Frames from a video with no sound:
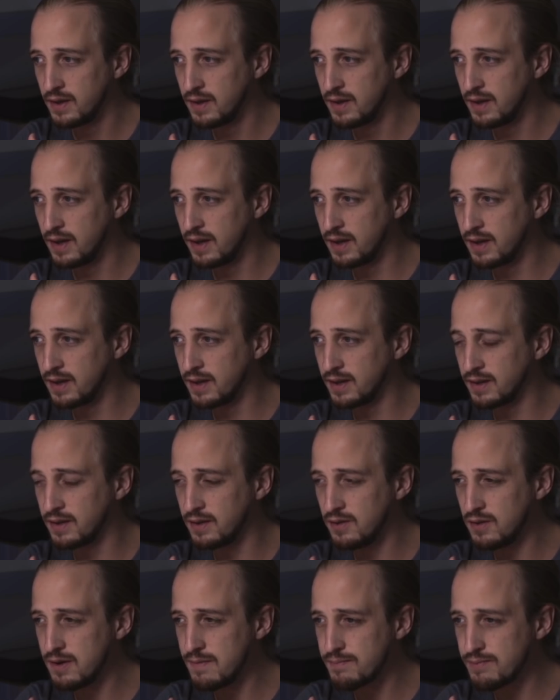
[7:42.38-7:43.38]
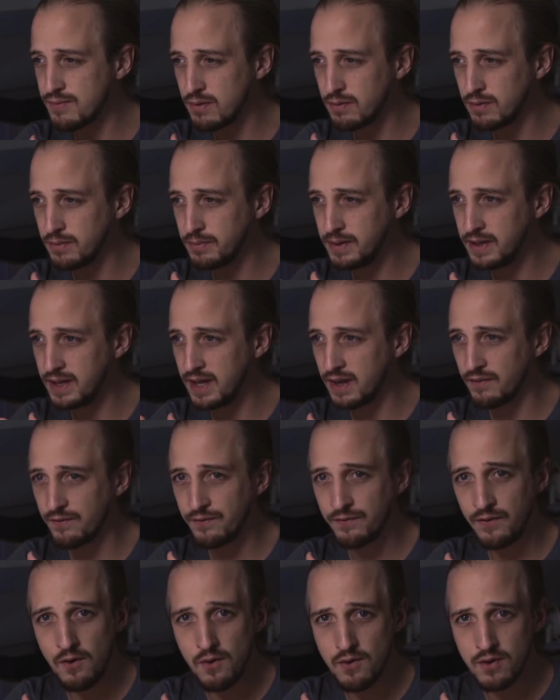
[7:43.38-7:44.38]
And you can probably get
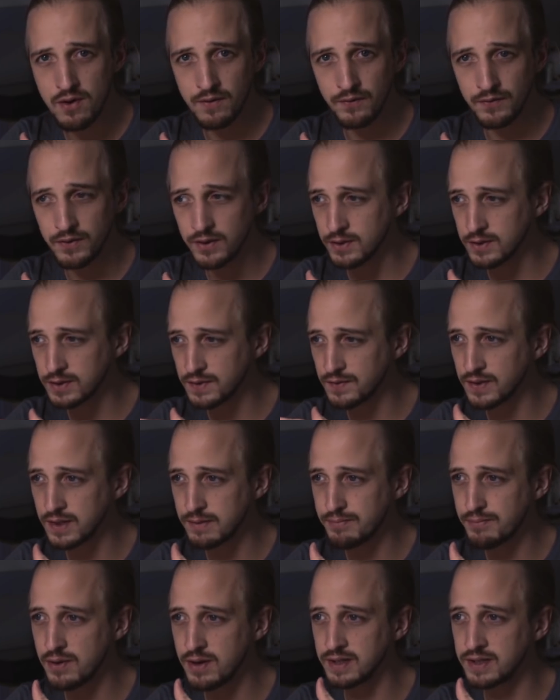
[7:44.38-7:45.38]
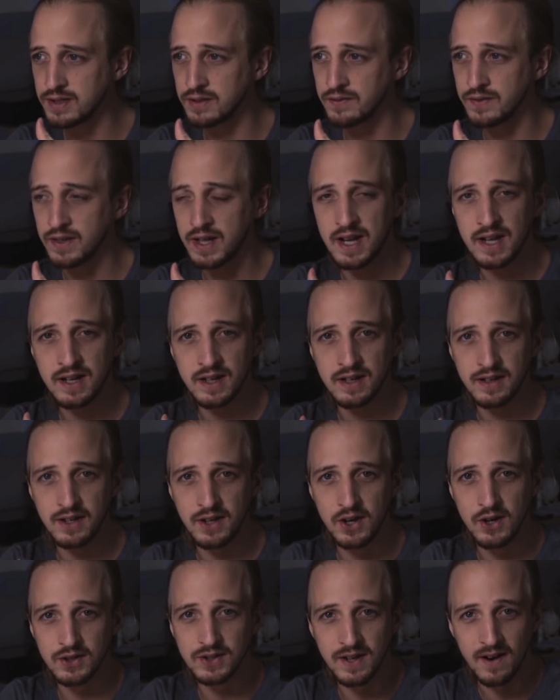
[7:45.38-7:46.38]
four of those for the price of a Canon
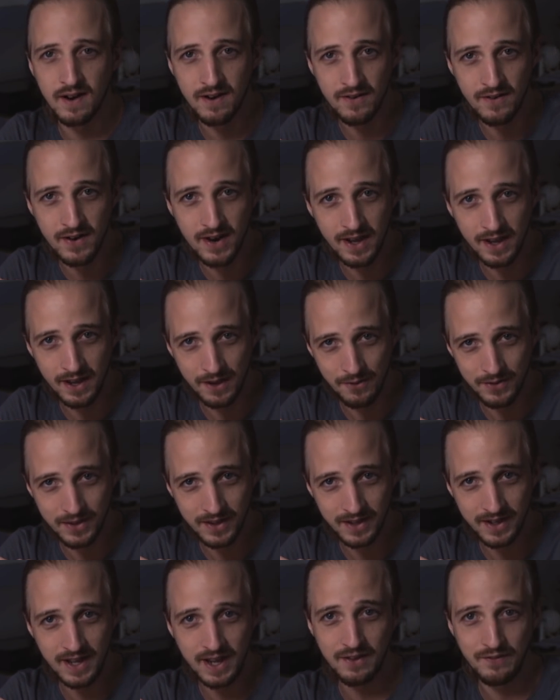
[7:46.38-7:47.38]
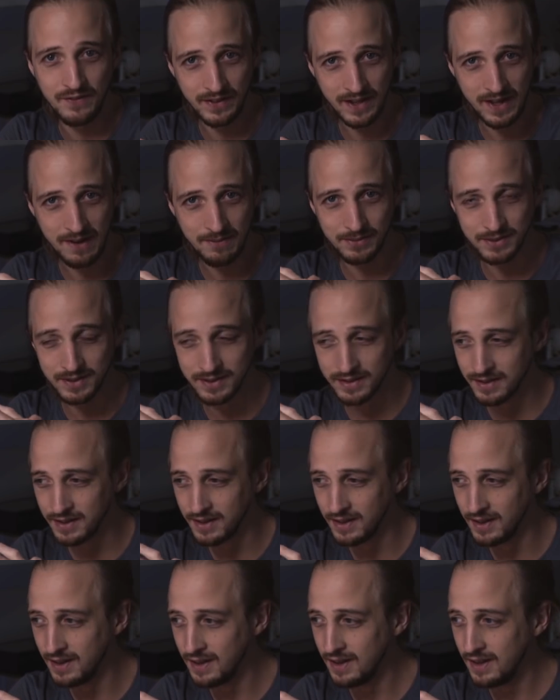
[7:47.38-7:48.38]
EOS RA with an EF adapter.
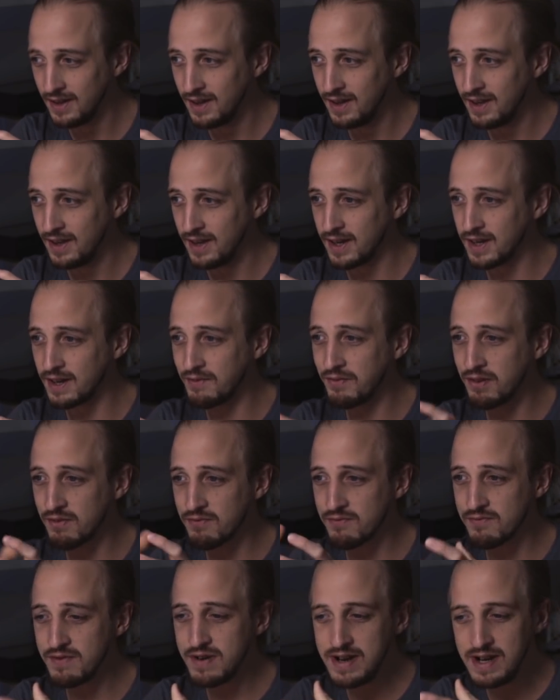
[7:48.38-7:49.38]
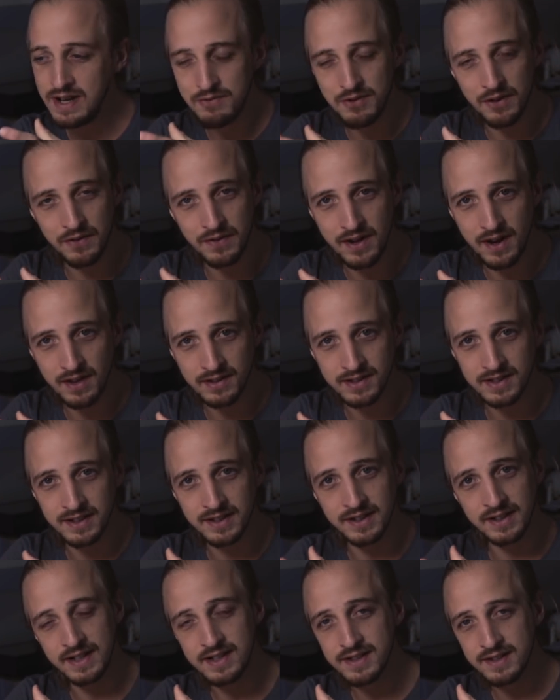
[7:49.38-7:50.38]
And if you really want the
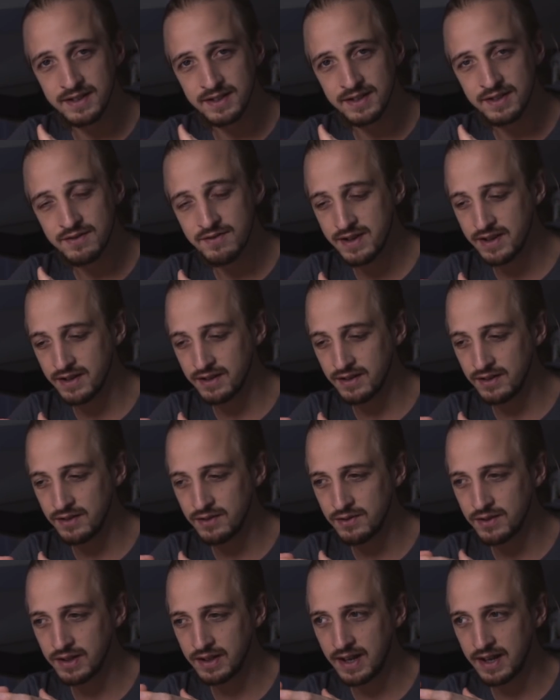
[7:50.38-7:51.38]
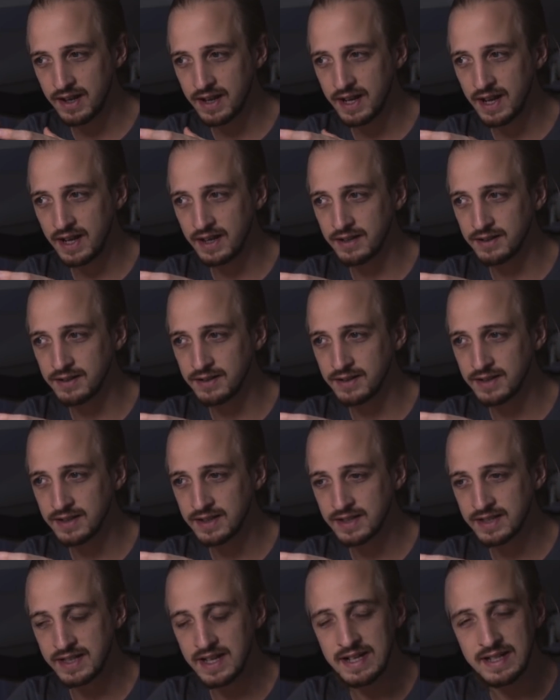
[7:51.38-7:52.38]
articulating screen, you could get a Canon
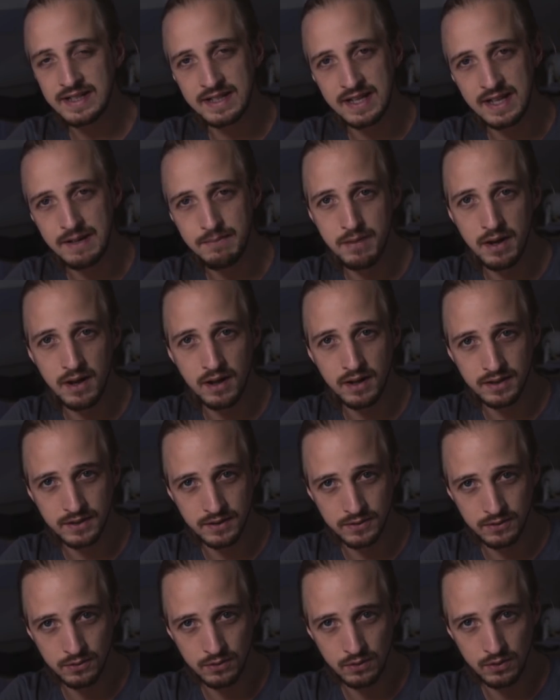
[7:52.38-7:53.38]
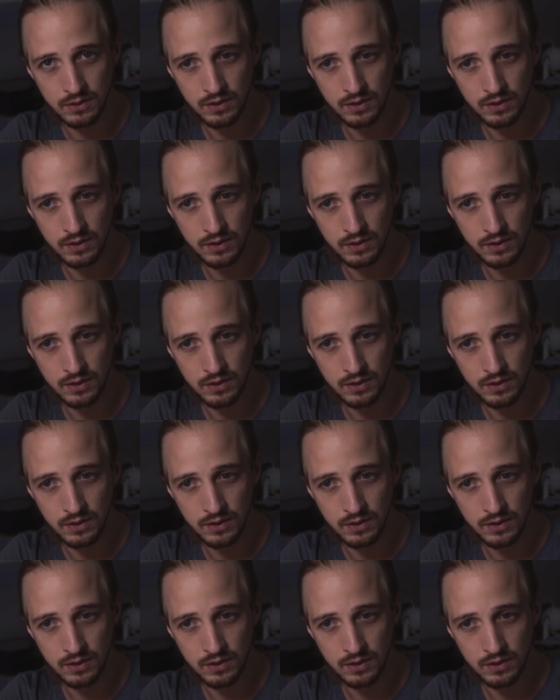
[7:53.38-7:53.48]
6D Mark II